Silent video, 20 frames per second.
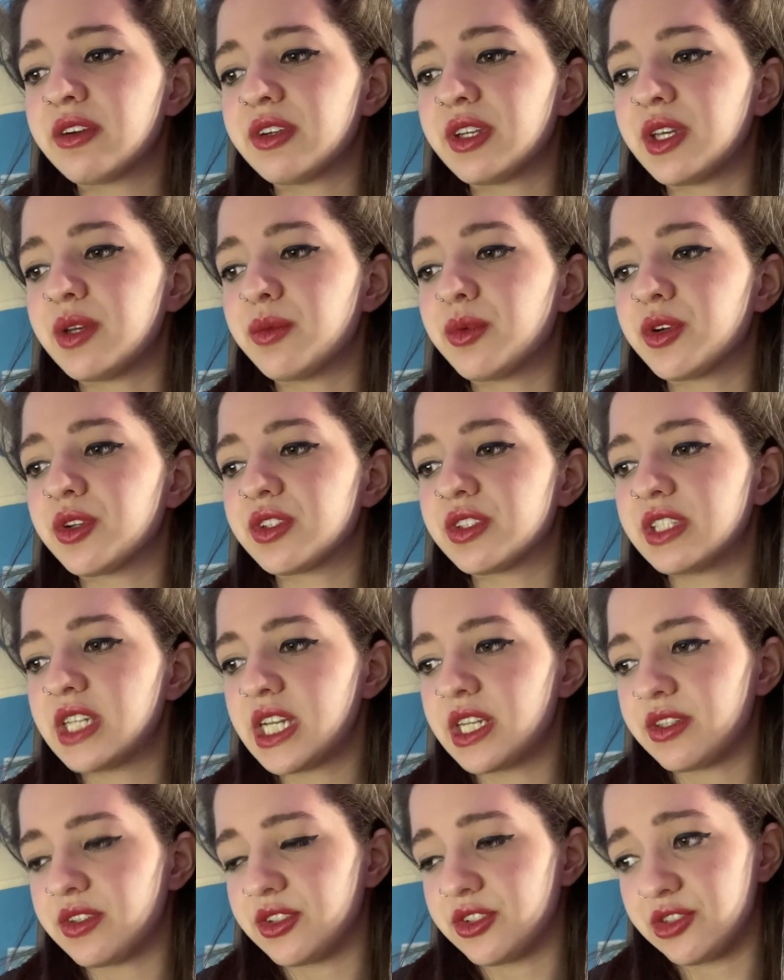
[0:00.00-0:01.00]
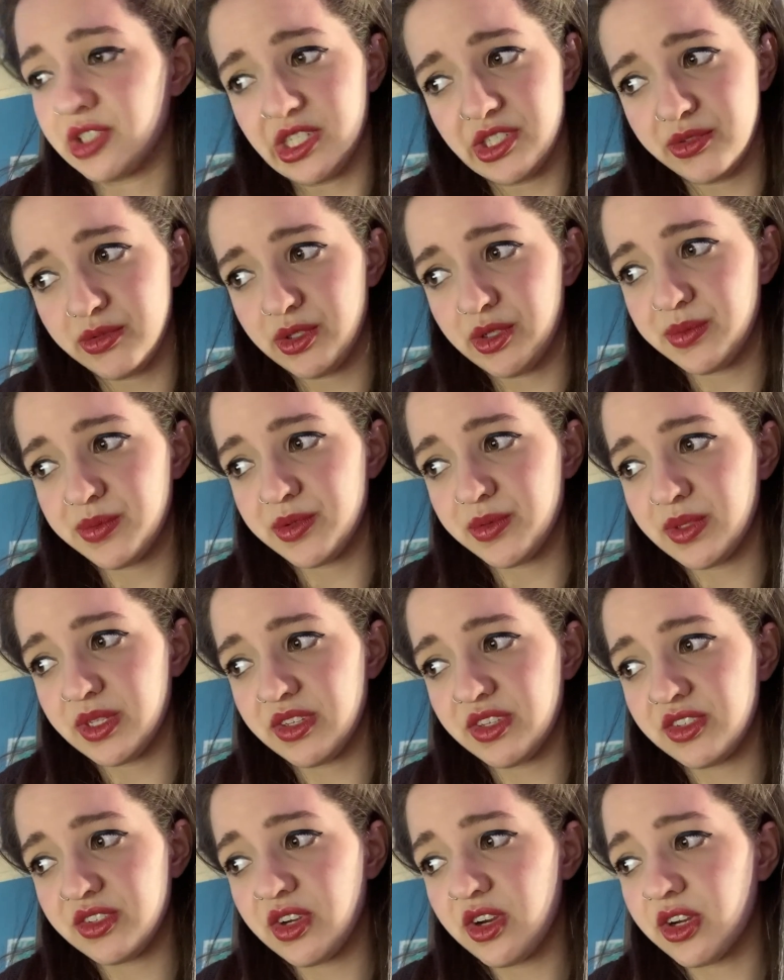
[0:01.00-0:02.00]
he wore standard dress robes with a
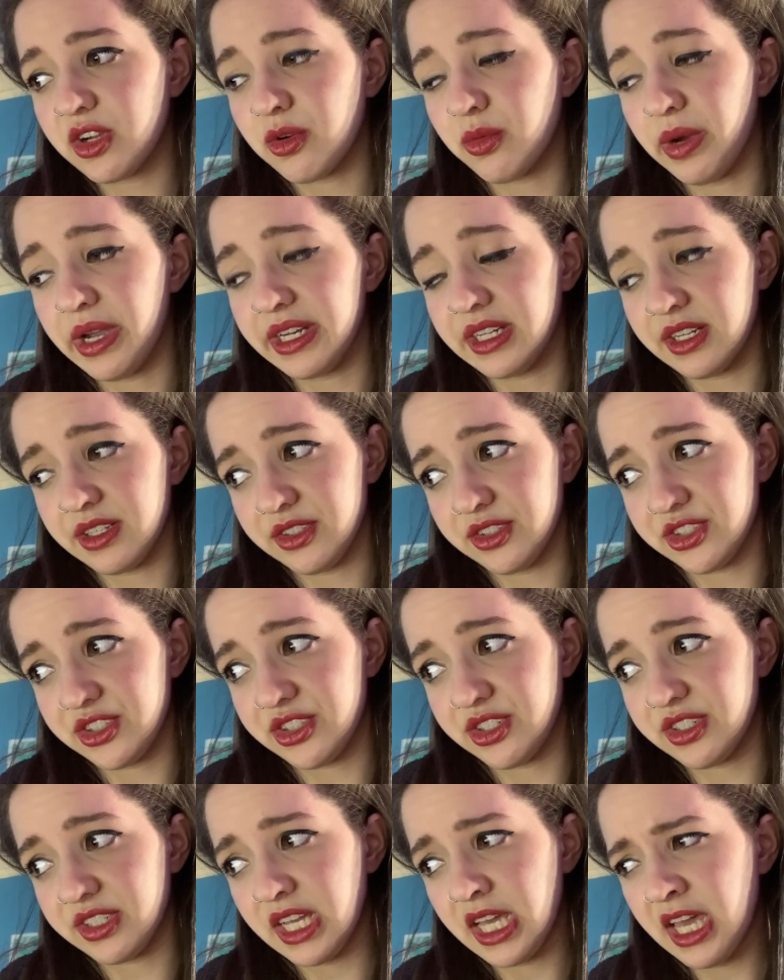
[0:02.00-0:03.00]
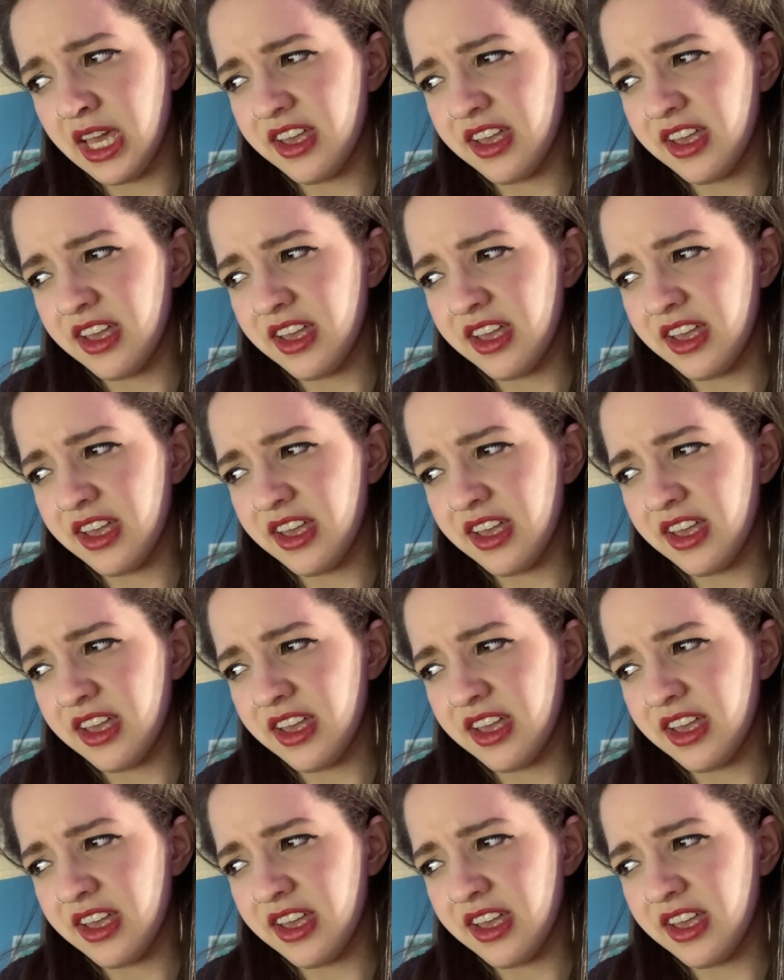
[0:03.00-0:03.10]
stark white undershirt,